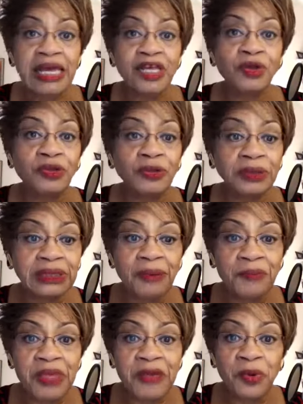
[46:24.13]
You know, there's some
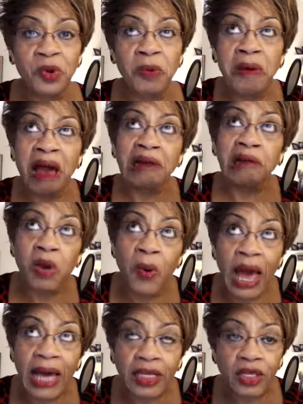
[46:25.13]
people who, I don't know
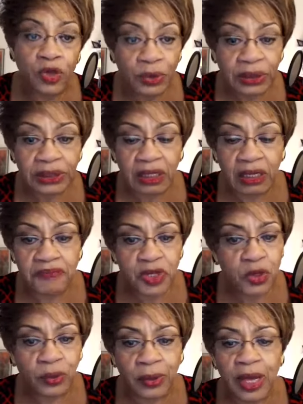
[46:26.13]
how to use the
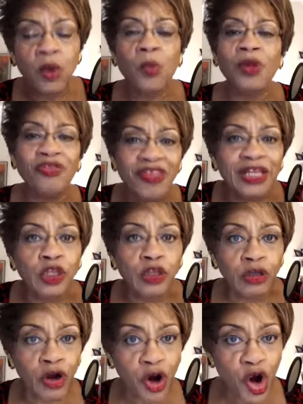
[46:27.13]
computer. Well, then
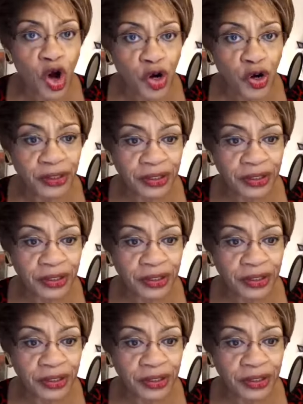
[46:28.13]
learn.